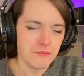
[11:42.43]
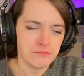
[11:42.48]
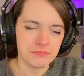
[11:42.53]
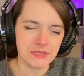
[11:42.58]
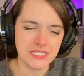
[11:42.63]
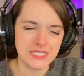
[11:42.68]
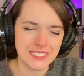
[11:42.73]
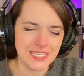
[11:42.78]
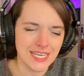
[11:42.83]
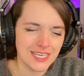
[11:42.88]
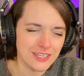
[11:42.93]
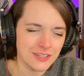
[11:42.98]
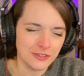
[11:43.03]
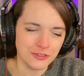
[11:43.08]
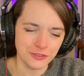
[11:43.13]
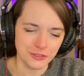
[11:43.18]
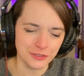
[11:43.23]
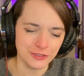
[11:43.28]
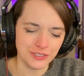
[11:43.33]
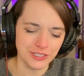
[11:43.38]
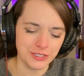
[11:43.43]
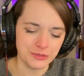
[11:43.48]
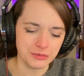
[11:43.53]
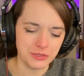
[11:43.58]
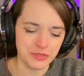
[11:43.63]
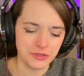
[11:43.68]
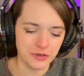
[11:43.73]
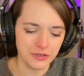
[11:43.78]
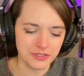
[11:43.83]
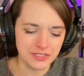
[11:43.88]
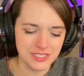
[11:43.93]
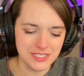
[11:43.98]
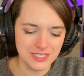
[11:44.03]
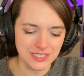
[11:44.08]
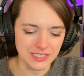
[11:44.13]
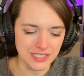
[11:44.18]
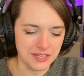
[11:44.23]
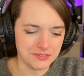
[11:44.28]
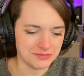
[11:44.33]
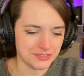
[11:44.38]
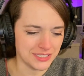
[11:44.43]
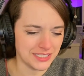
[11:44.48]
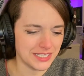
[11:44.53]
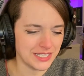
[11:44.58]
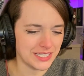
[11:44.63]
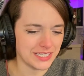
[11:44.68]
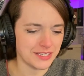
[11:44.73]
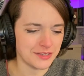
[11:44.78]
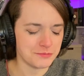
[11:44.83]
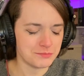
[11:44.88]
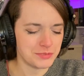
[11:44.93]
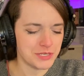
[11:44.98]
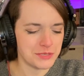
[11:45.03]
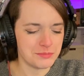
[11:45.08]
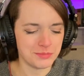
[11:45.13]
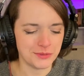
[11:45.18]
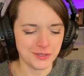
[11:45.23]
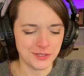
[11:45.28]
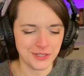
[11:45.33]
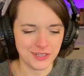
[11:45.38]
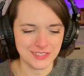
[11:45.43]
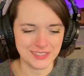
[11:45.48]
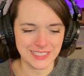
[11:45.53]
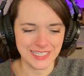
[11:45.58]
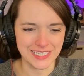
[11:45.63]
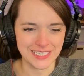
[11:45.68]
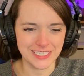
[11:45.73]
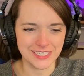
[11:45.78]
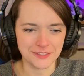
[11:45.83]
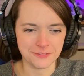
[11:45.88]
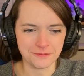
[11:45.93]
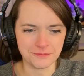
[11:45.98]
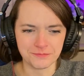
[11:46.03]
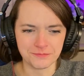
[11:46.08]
particularly with all these lovely people on like